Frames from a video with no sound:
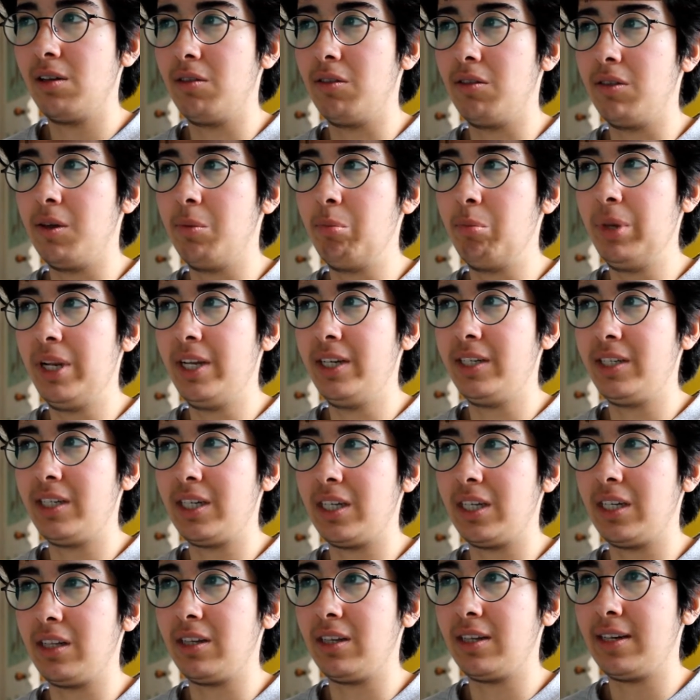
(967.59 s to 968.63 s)
The
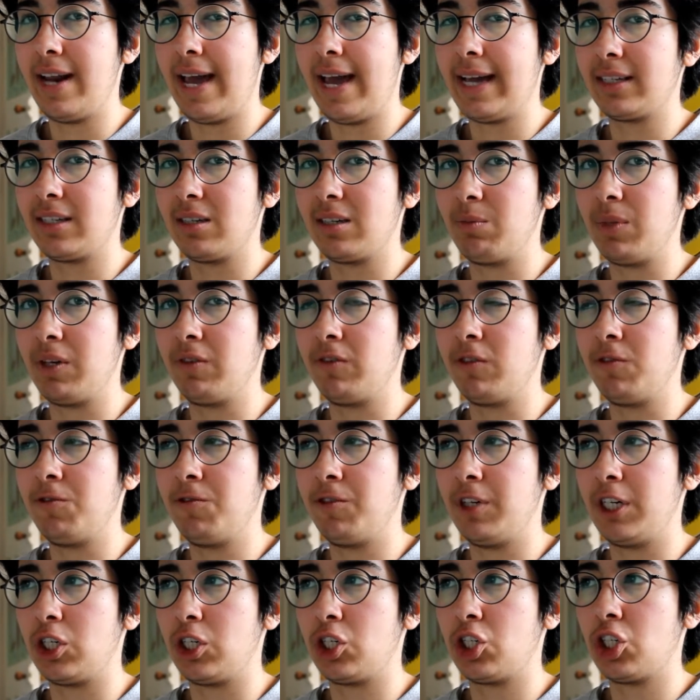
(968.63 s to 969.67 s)
ability, the anatomy of the
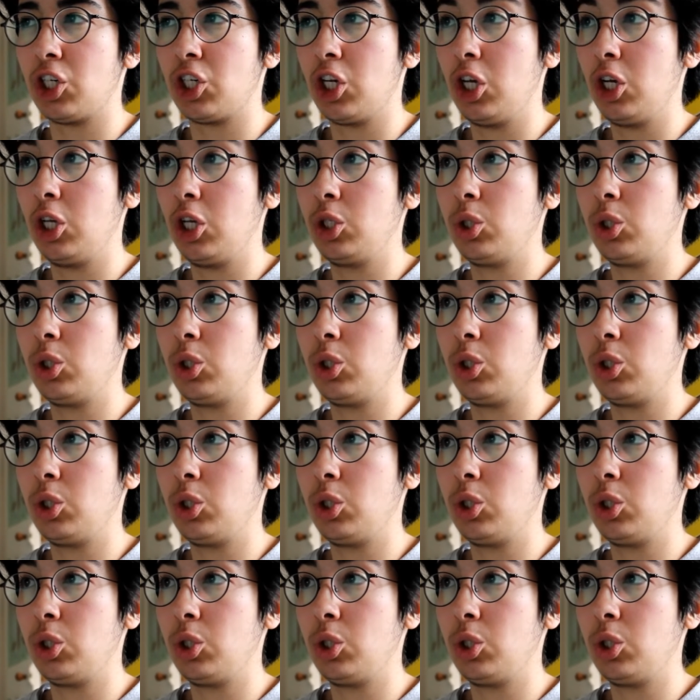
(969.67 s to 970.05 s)
fish